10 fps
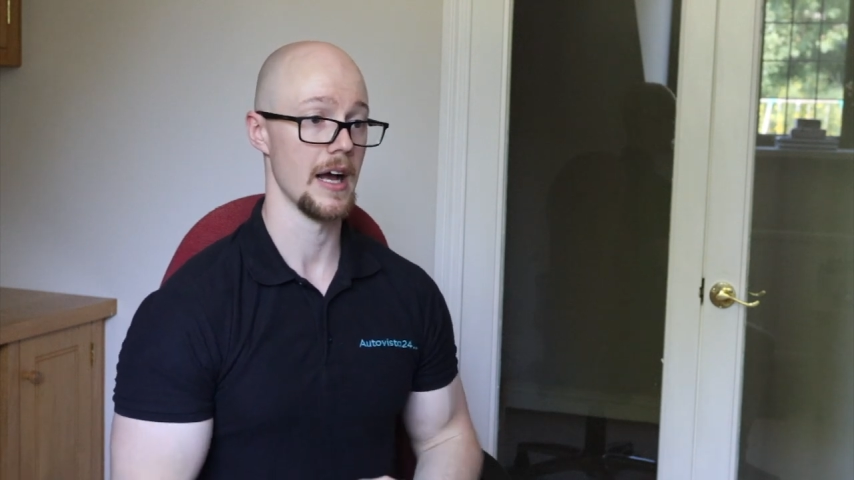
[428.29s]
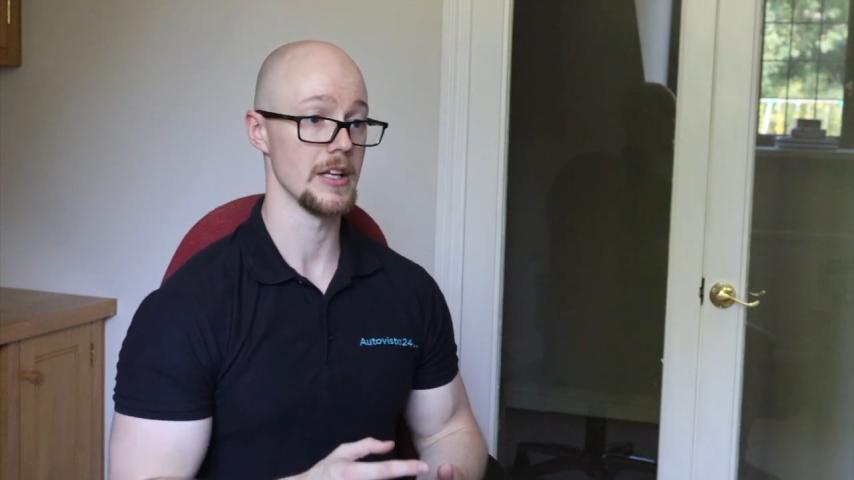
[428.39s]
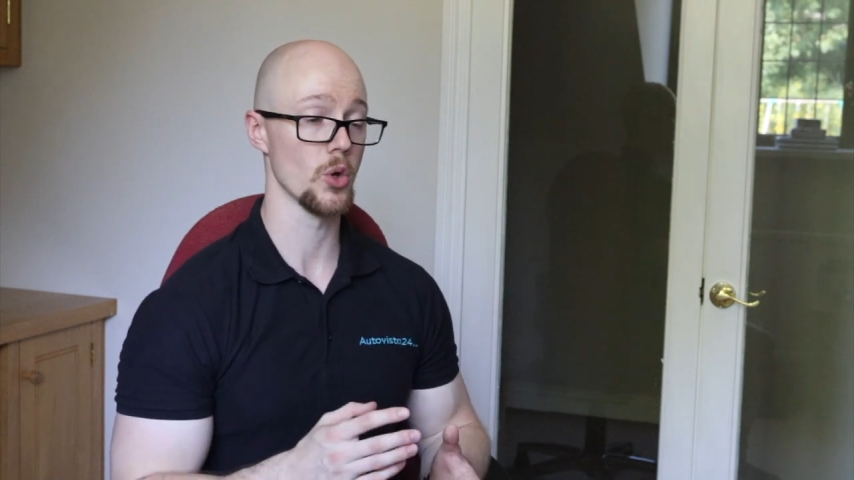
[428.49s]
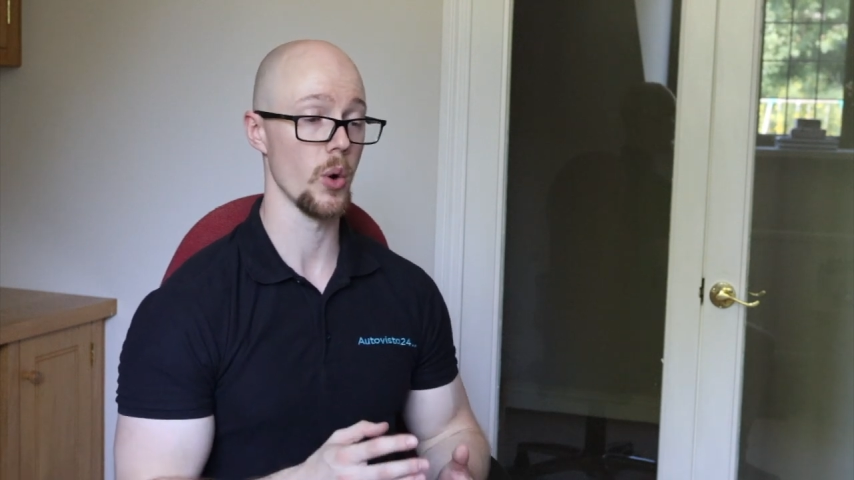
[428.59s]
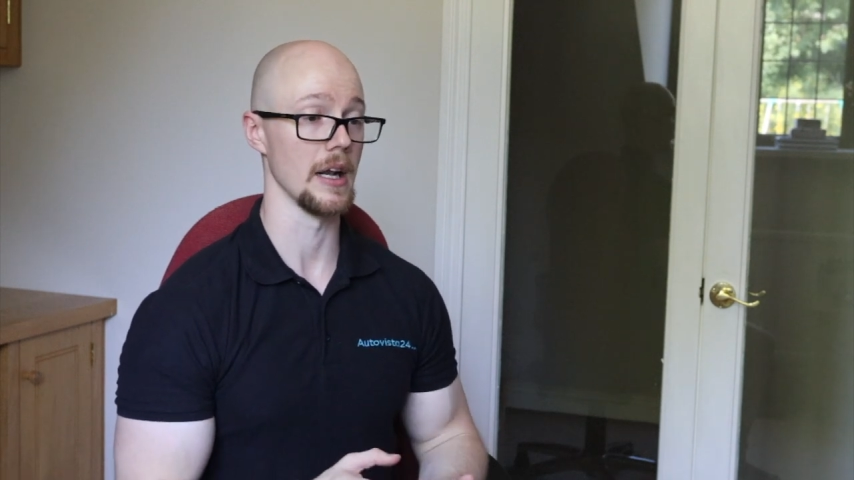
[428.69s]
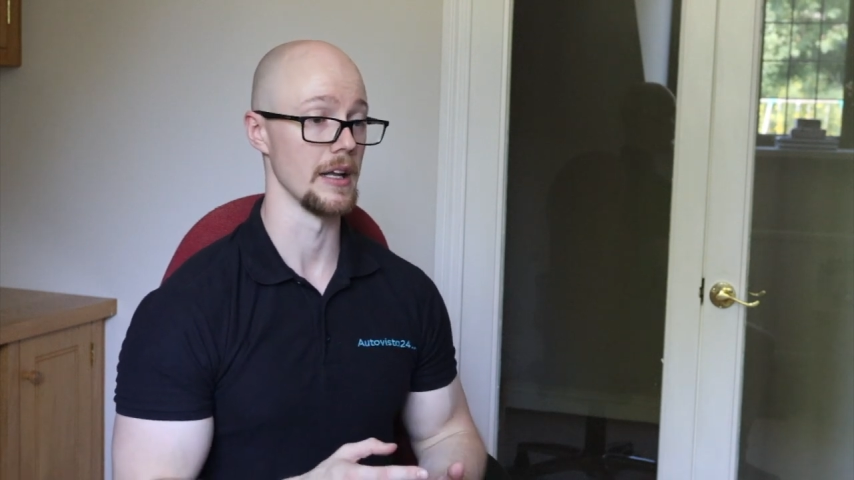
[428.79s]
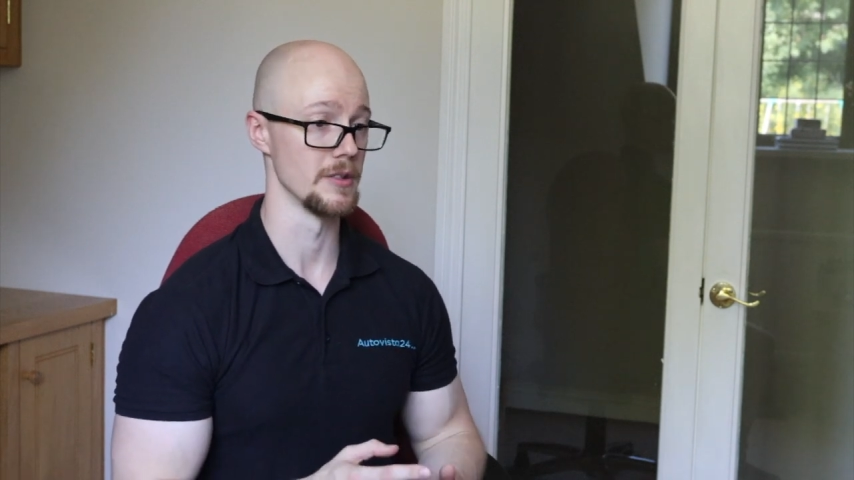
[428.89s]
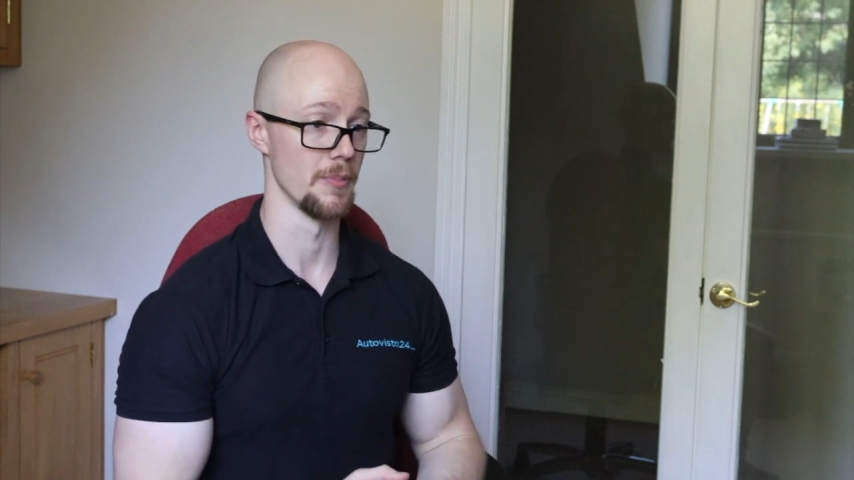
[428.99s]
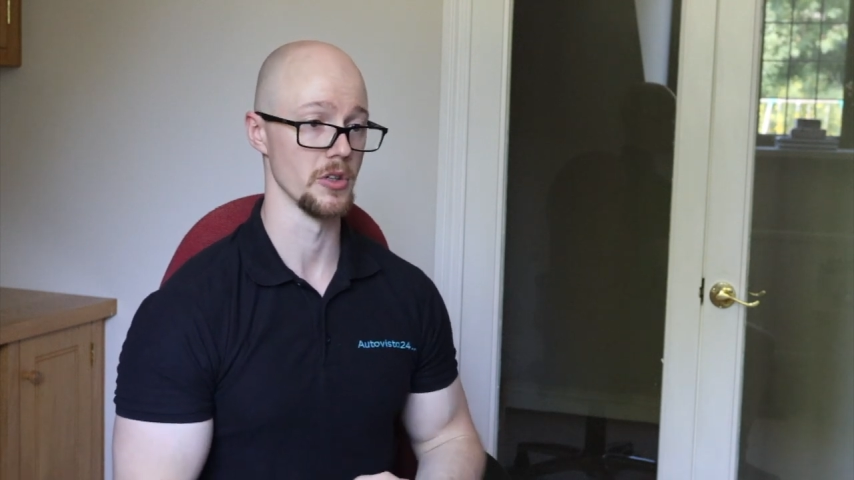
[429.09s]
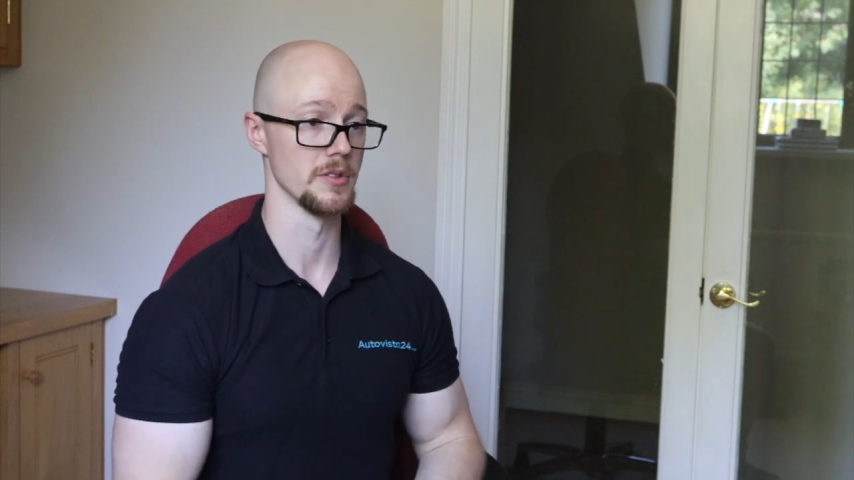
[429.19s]
as quickly
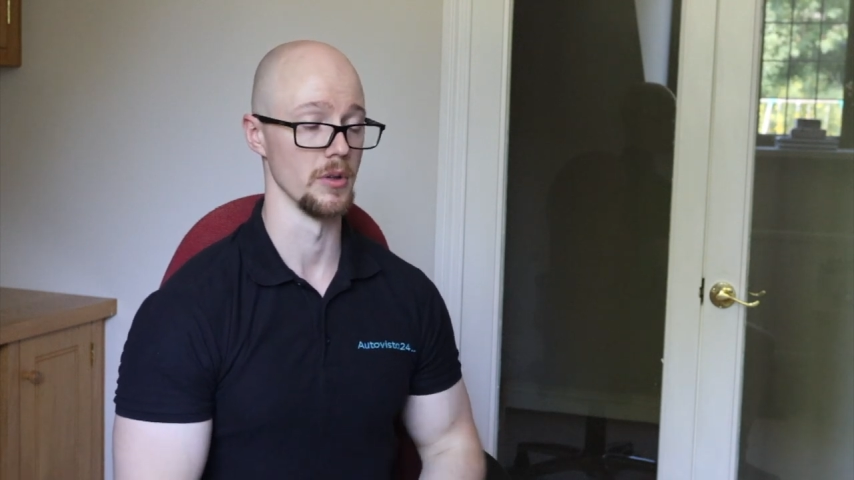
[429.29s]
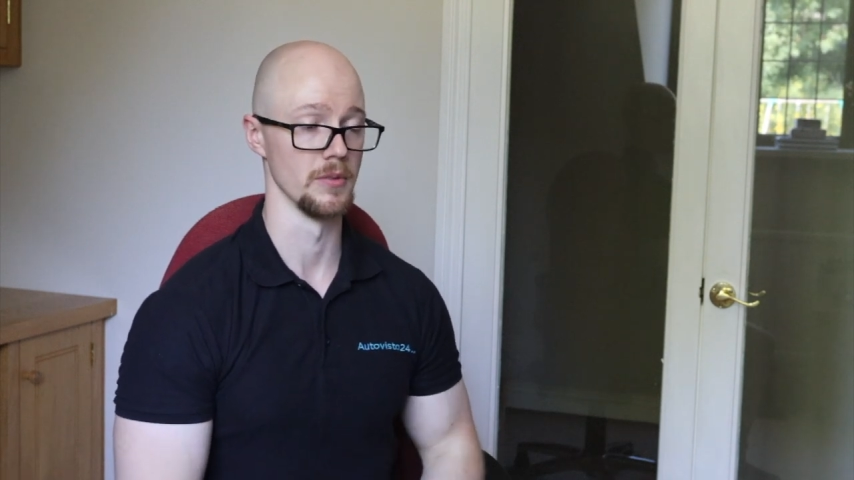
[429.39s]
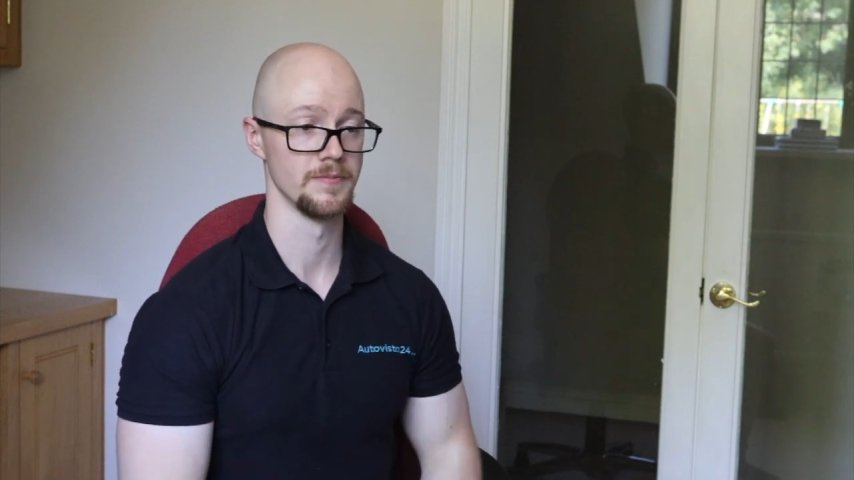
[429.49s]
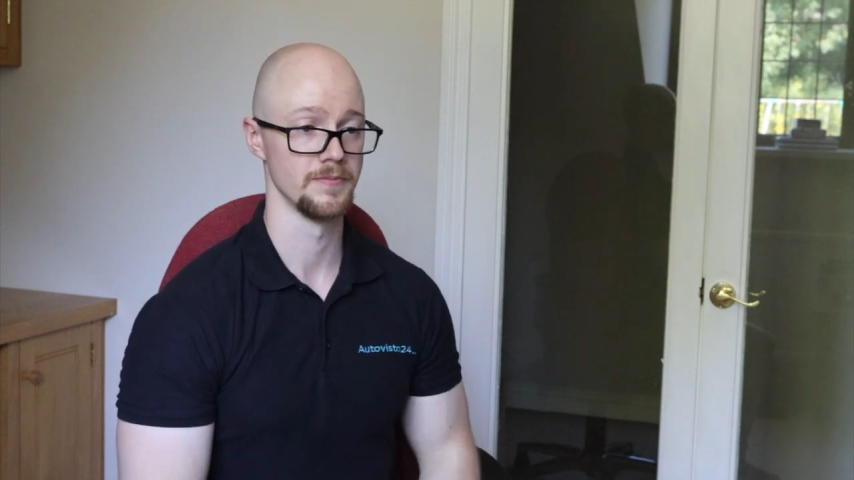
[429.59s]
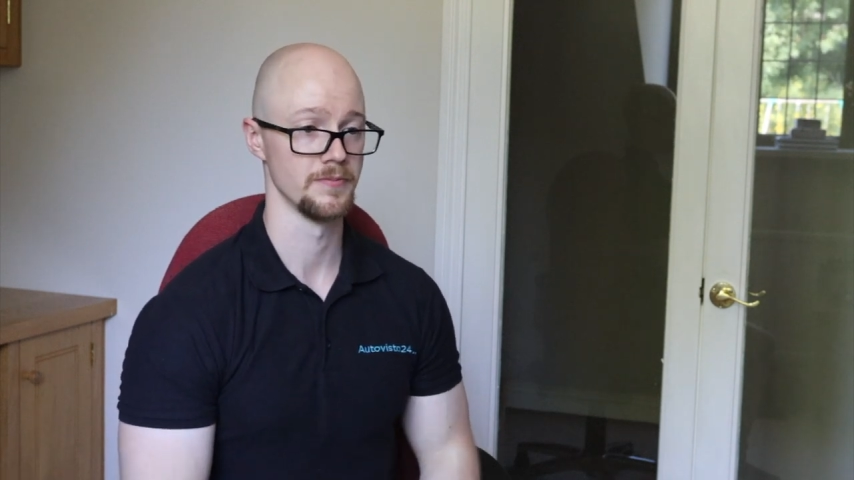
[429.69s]
as possible.